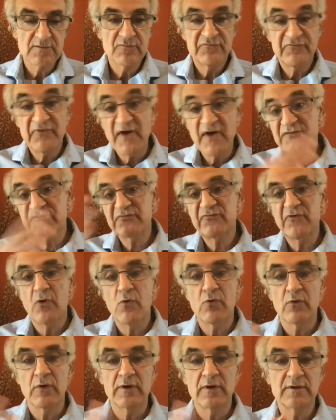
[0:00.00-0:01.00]
fast
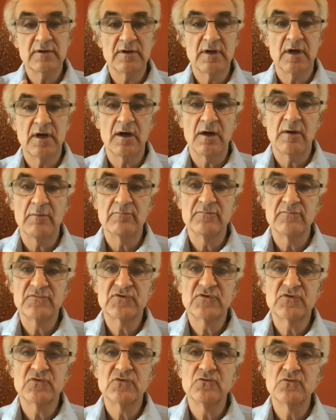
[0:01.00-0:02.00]
forward um,
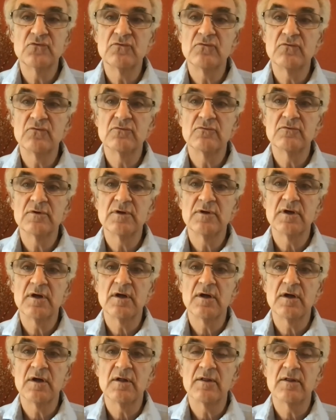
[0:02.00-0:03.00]
to
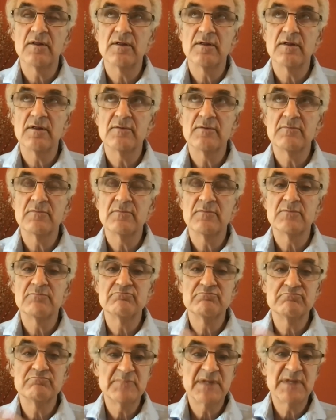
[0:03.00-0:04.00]
uh,
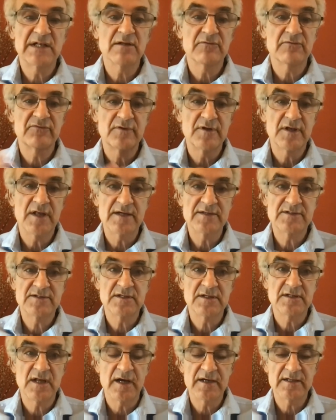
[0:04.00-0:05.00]
middle of the
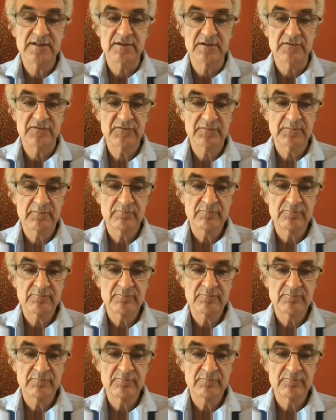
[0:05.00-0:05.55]
1990s.